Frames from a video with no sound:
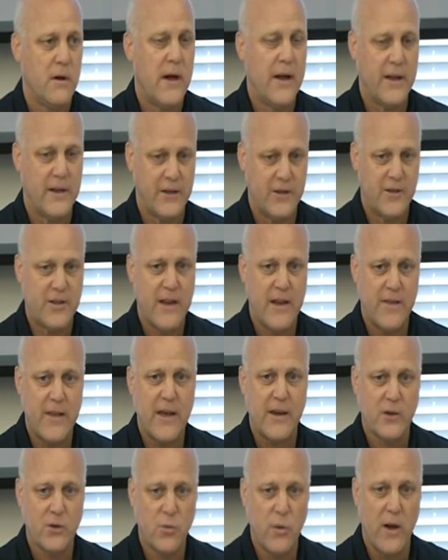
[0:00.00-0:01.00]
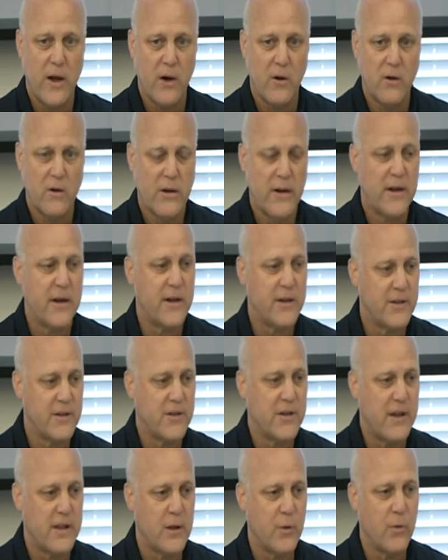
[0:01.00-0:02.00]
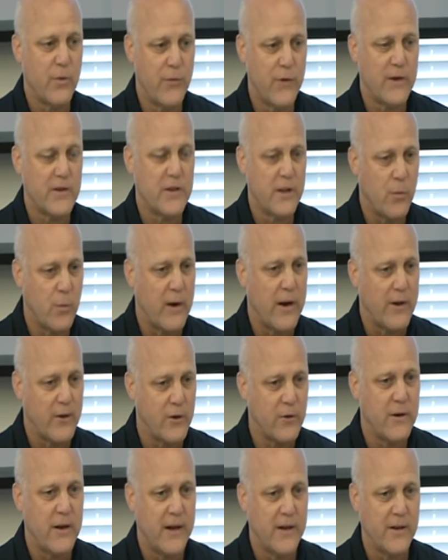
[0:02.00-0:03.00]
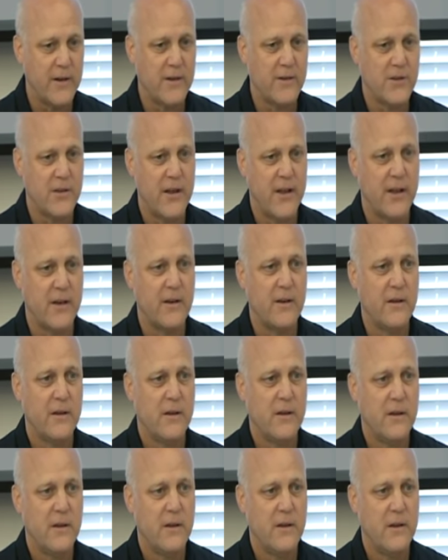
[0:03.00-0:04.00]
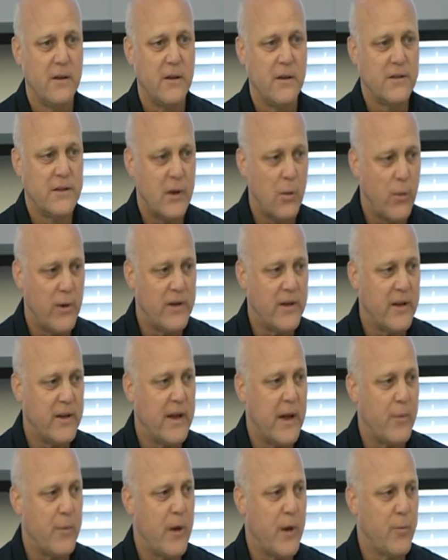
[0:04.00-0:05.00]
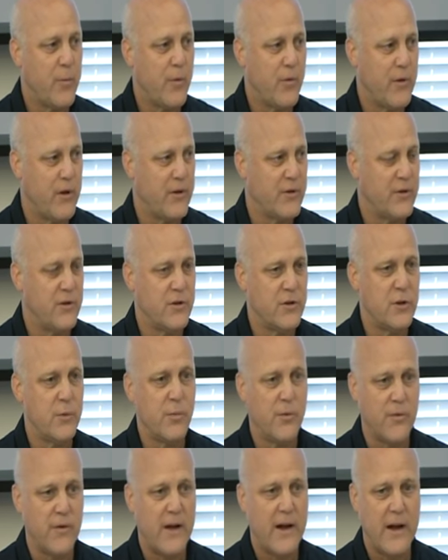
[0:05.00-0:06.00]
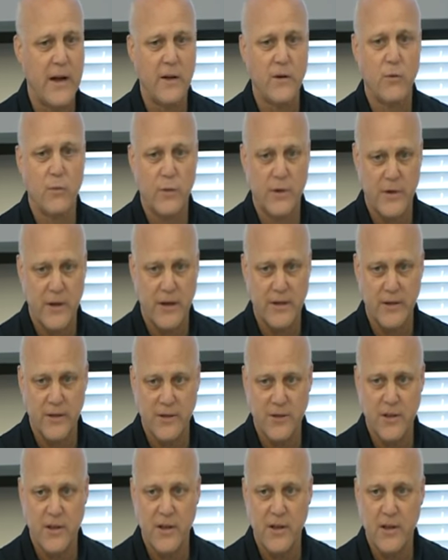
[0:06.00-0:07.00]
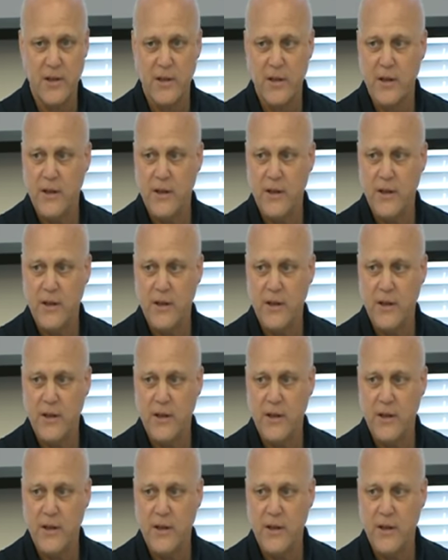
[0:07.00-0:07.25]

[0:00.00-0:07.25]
I understand that as well, and I understand that we're fixing them. What I do not understand is that we did not make provisions to provide redundancy.